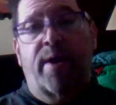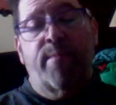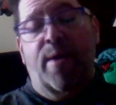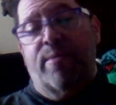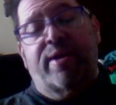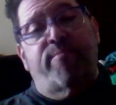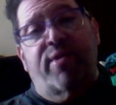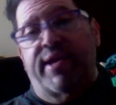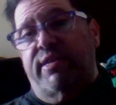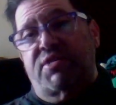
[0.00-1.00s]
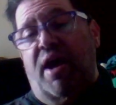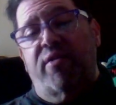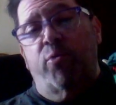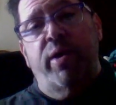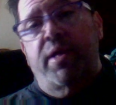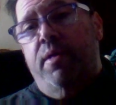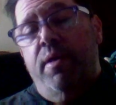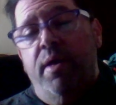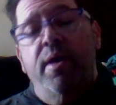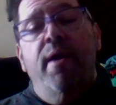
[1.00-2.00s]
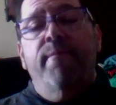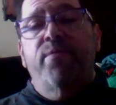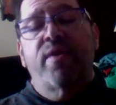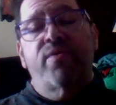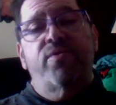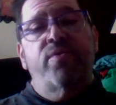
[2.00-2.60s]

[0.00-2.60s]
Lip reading: I mean, I've been complaining since Halloween that